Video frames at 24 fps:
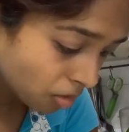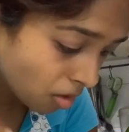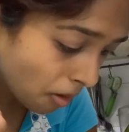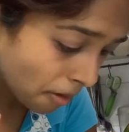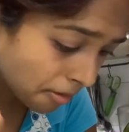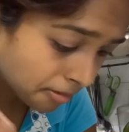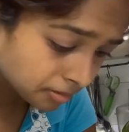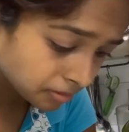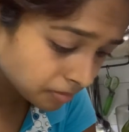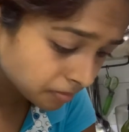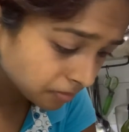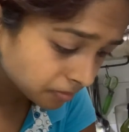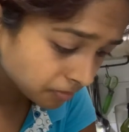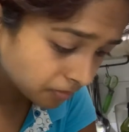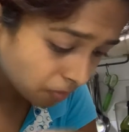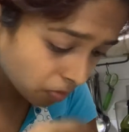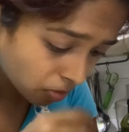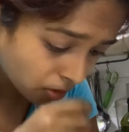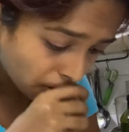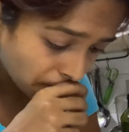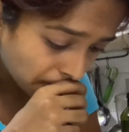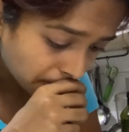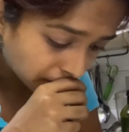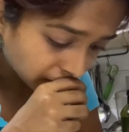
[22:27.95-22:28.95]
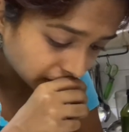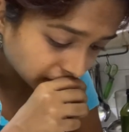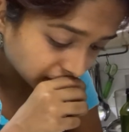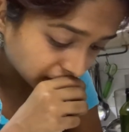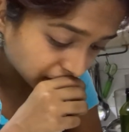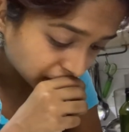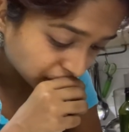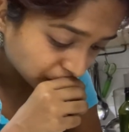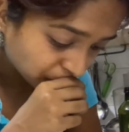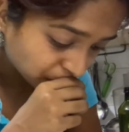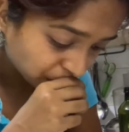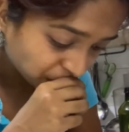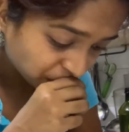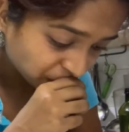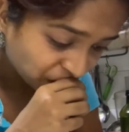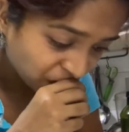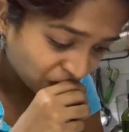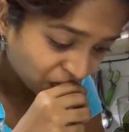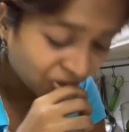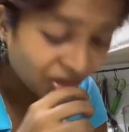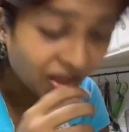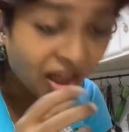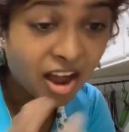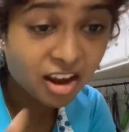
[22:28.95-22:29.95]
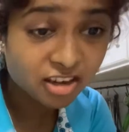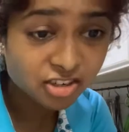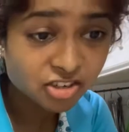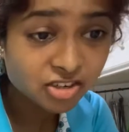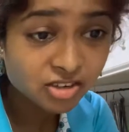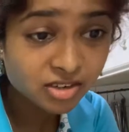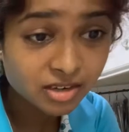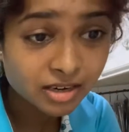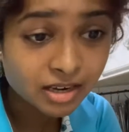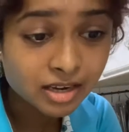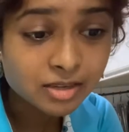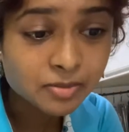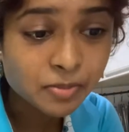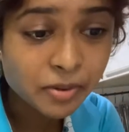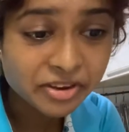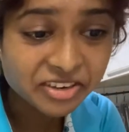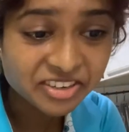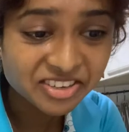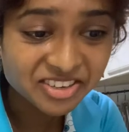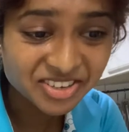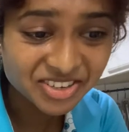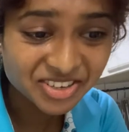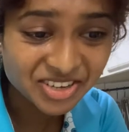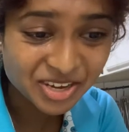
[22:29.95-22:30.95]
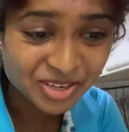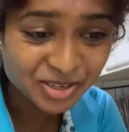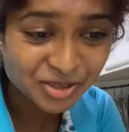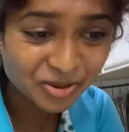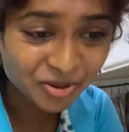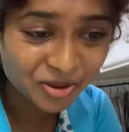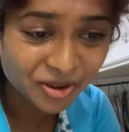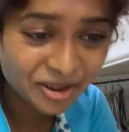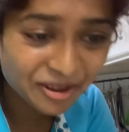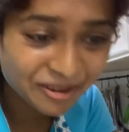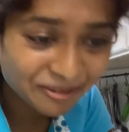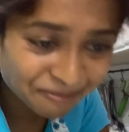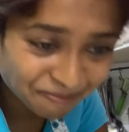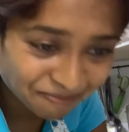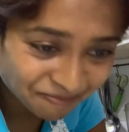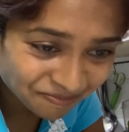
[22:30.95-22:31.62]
Mm. Oh my gosh. I actually didn't expect it to taste so good.